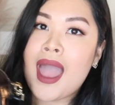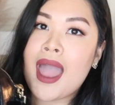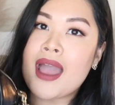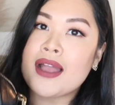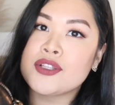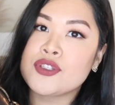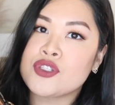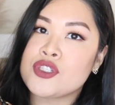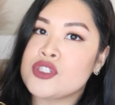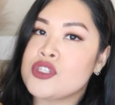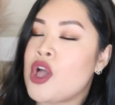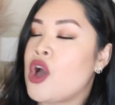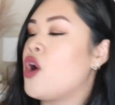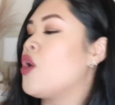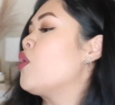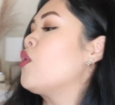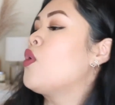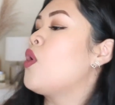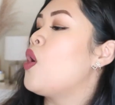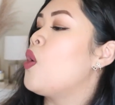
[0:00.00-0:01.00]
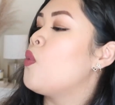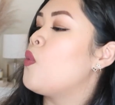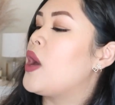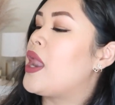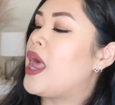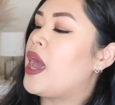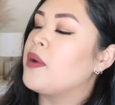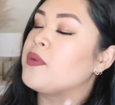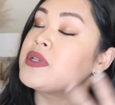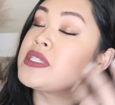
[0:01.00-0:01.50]
And so
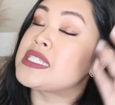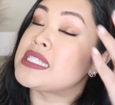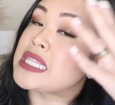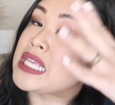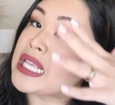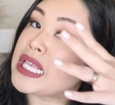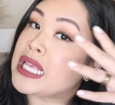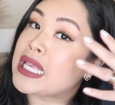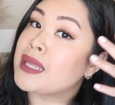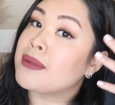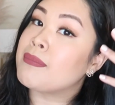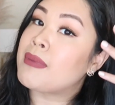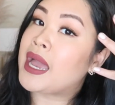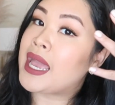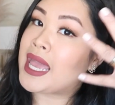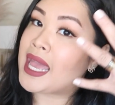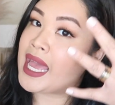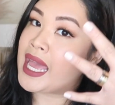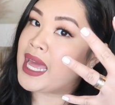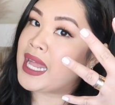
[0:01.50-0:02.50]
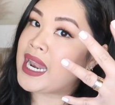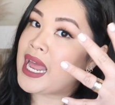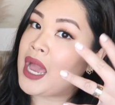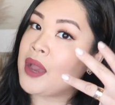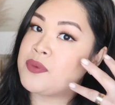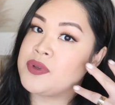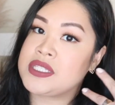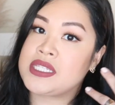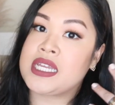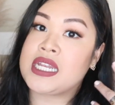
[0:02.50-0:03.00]
when I was thinking in my head
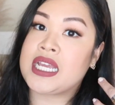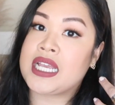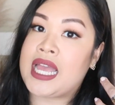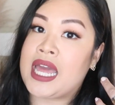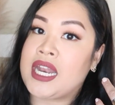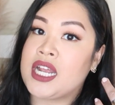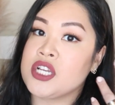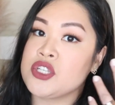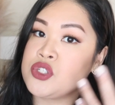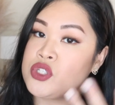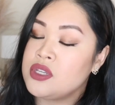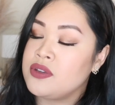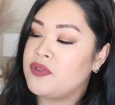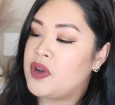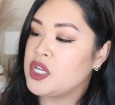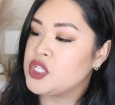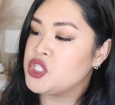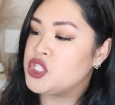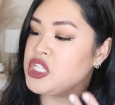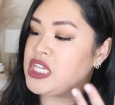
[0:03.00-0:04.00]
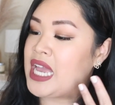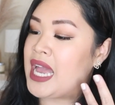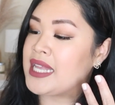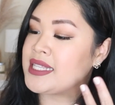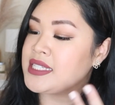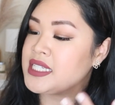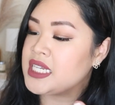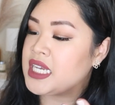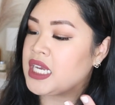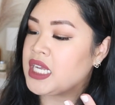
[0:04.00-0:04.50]
I was gonna get a Givenchy
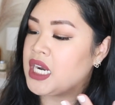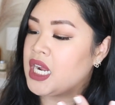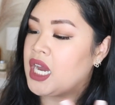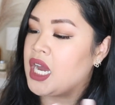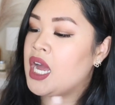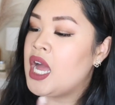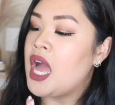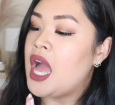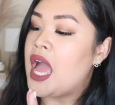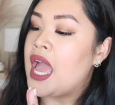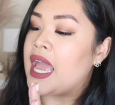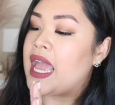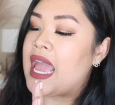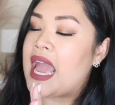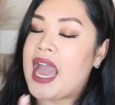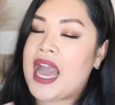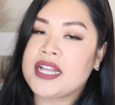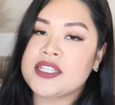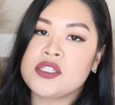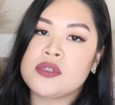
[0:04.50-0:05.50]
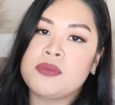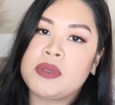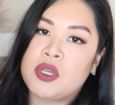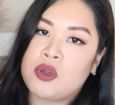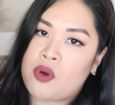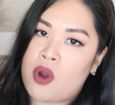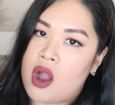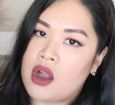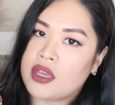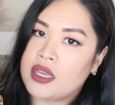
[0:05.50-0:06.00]
Antigona, it had to be
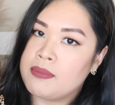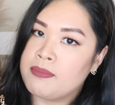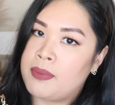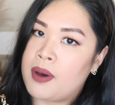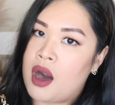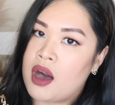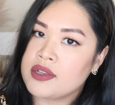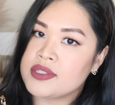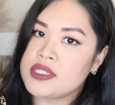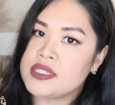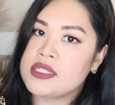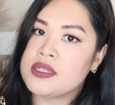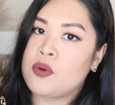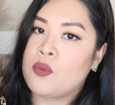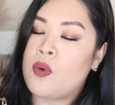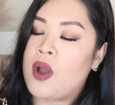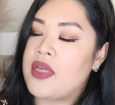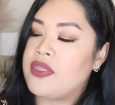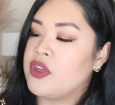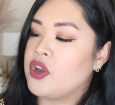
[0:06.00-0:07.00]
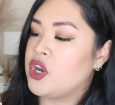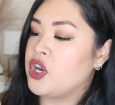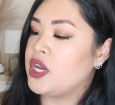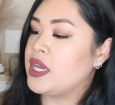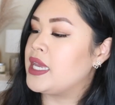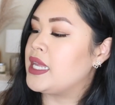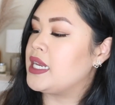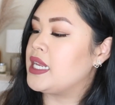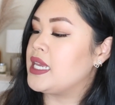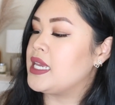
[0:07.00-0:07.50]
Croc embossed, whether
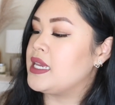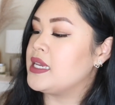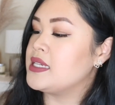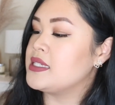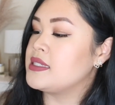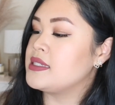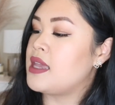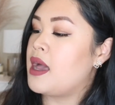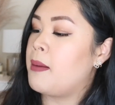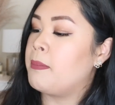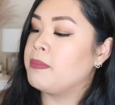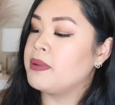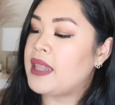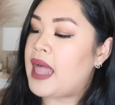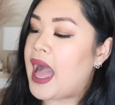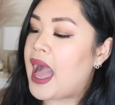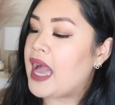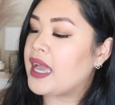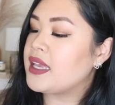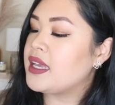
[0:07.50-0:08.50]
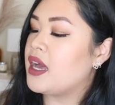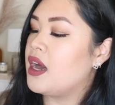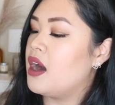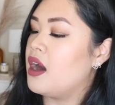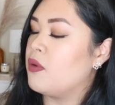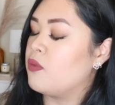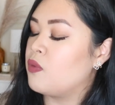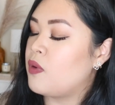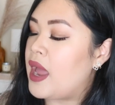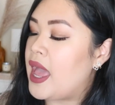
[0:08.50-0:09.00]
it is a black,
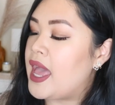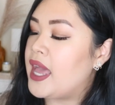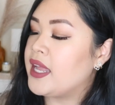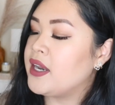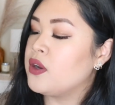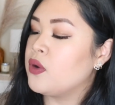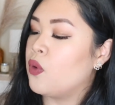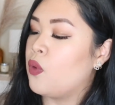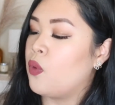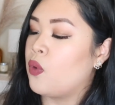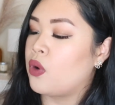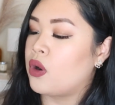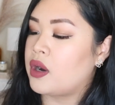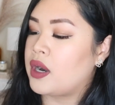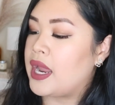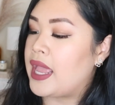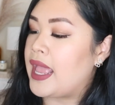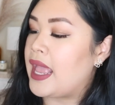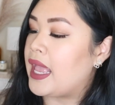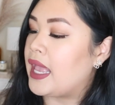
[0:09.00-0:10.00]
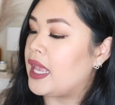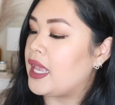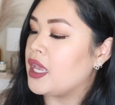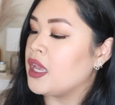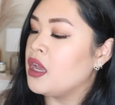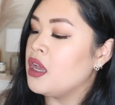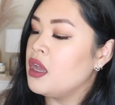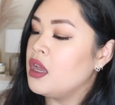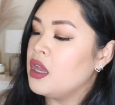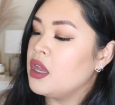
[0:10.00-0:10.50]
a red, or
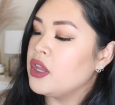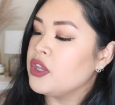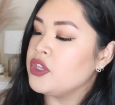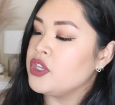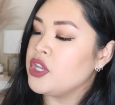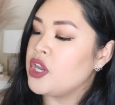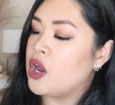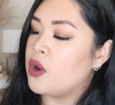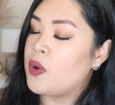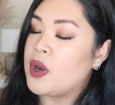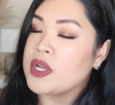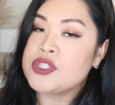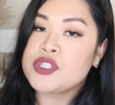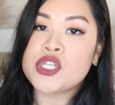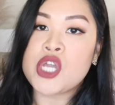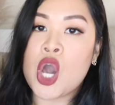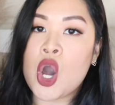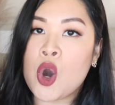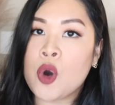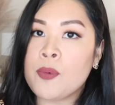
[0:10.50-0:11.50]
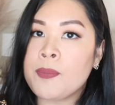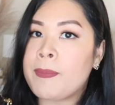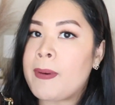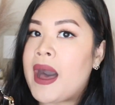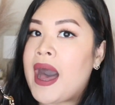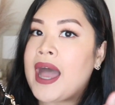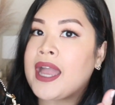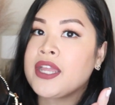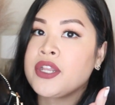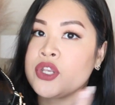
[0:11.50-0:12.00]
a, you know, a taupe.
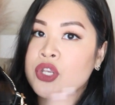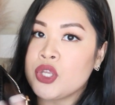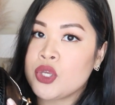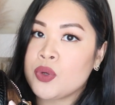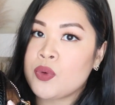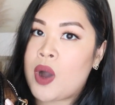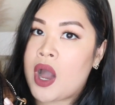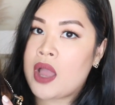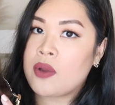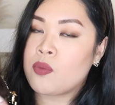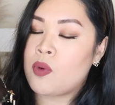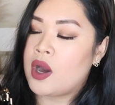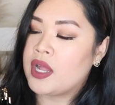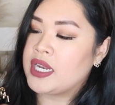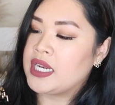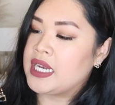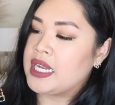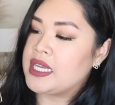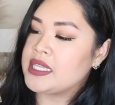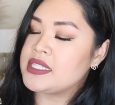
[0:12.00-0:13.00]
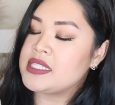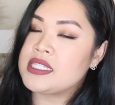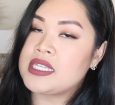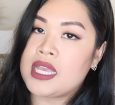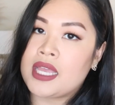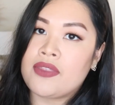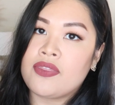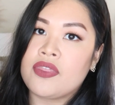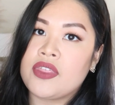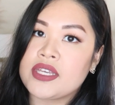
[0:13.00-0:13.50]
I knew I wanted
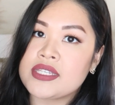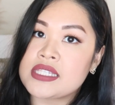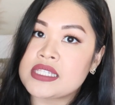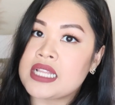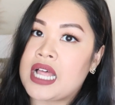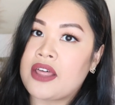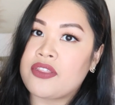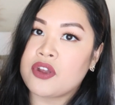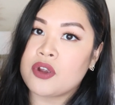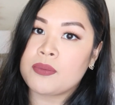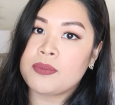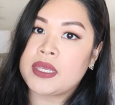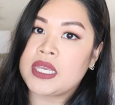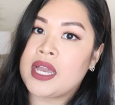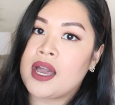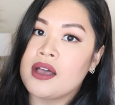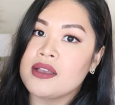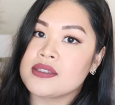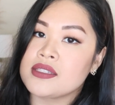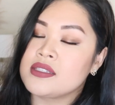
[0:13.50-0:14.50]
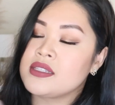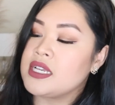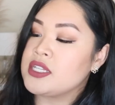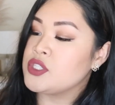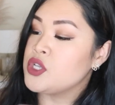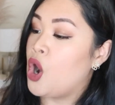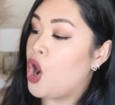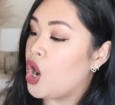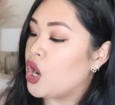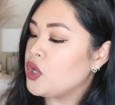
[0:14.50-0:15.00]
it in this leather because
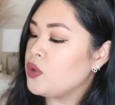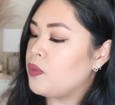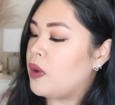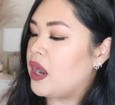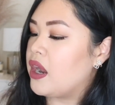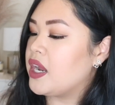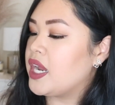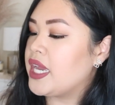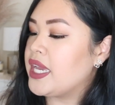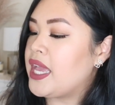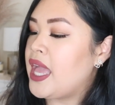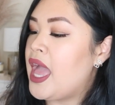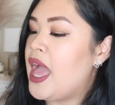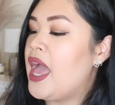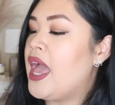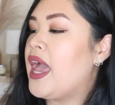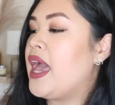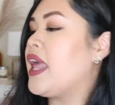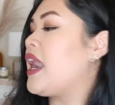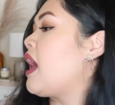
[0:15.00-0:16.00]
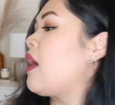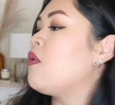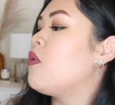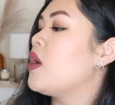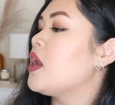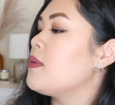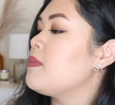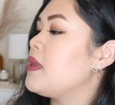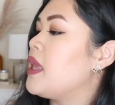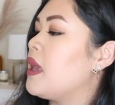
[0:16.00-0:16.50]
it's hard wearing and I
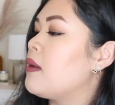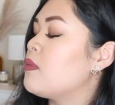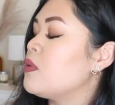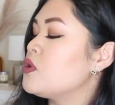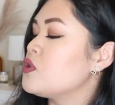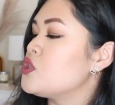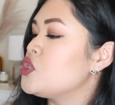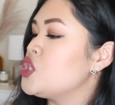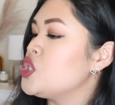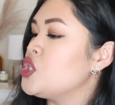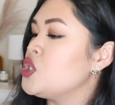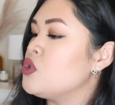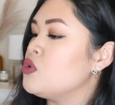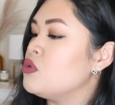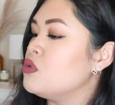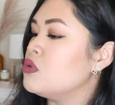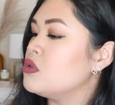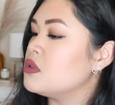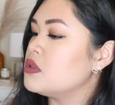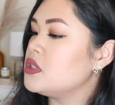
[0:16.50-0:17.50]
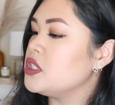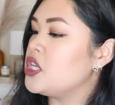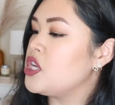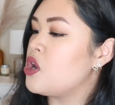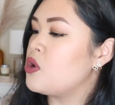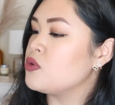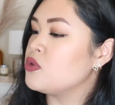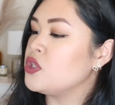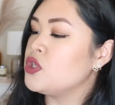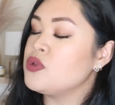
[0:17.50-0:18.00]
want to be able to, you
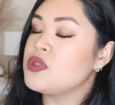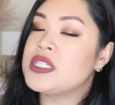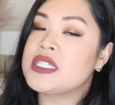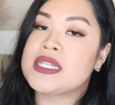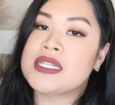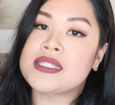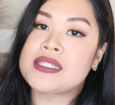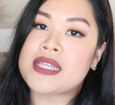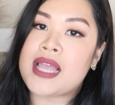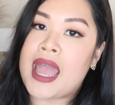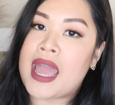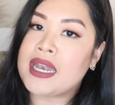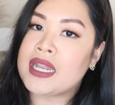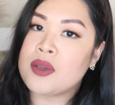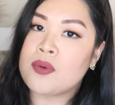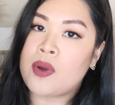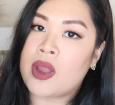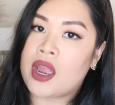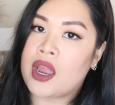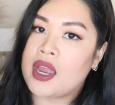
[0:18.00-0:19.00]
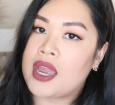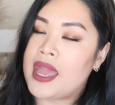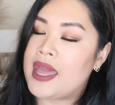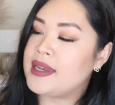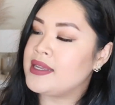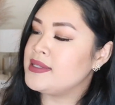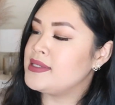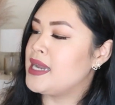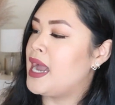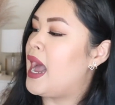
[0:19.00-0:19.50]
know, use this anywhere,
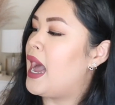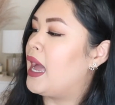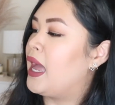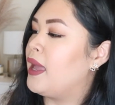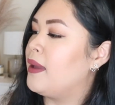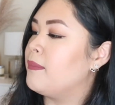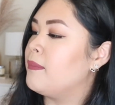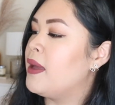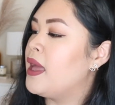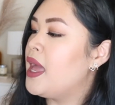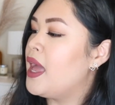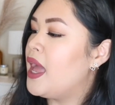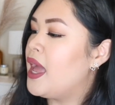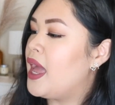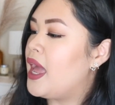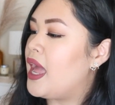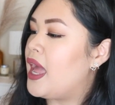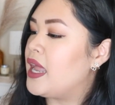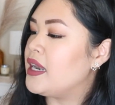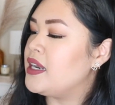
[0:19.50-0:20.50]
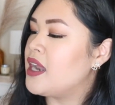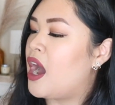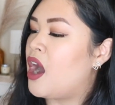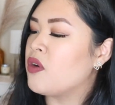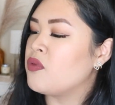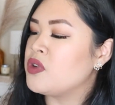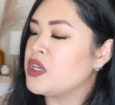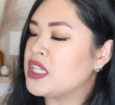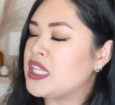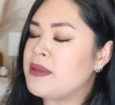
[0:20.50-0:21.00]
anytime, and
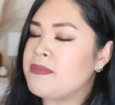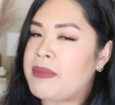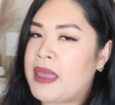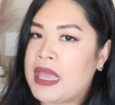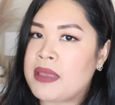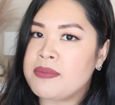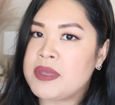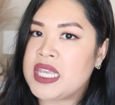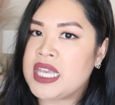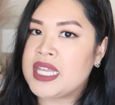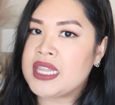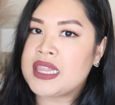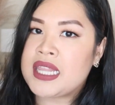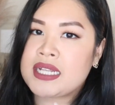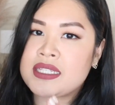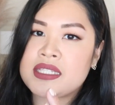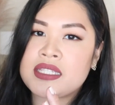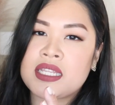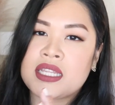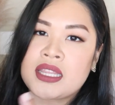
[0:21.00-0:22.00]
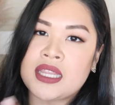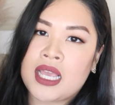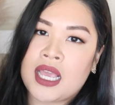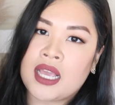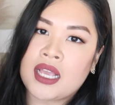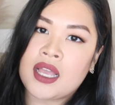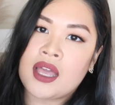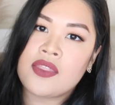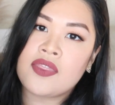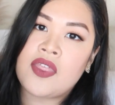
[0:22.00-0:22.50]
not really baby it. That's the
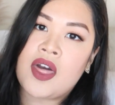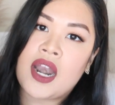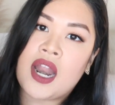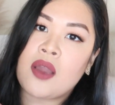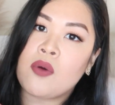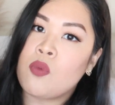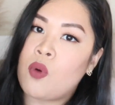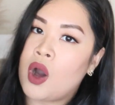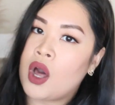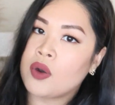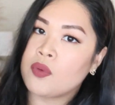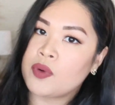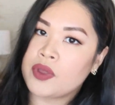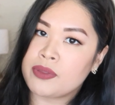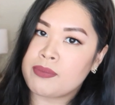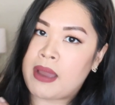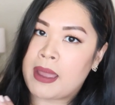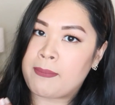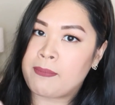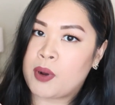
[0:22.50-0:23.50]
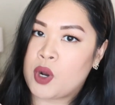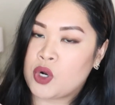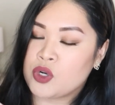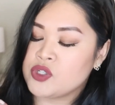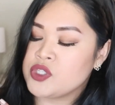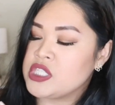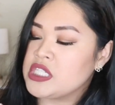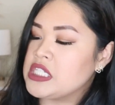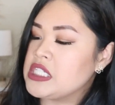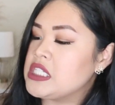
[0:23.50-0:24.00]
thing that I want with my
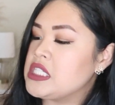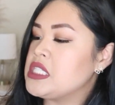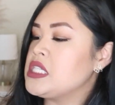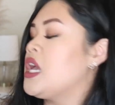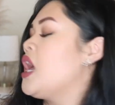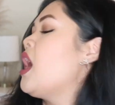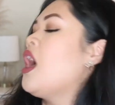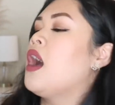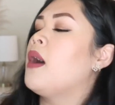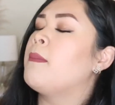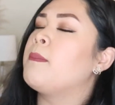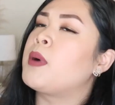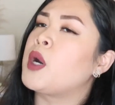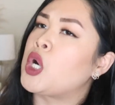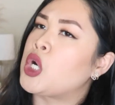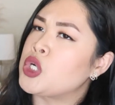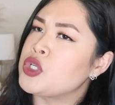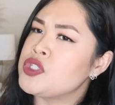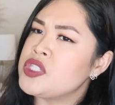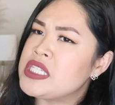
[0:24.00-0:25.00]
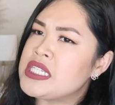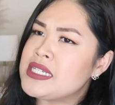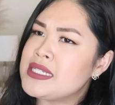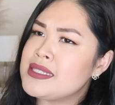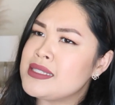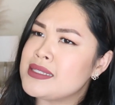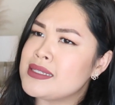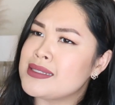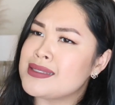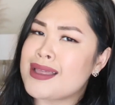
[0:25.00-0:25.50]
purses.
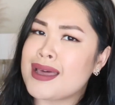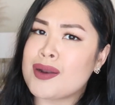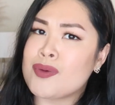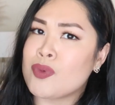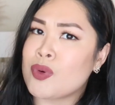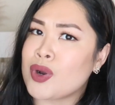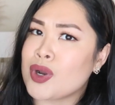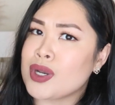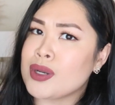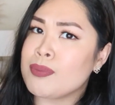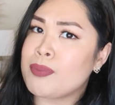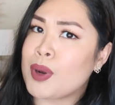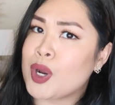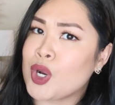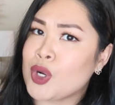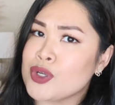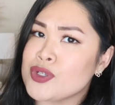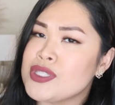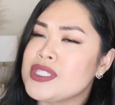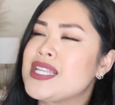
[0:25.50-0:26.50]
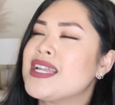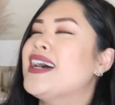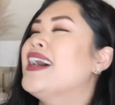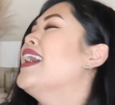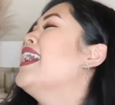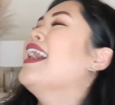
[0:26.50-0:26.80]
Purses, is that a word? Purse?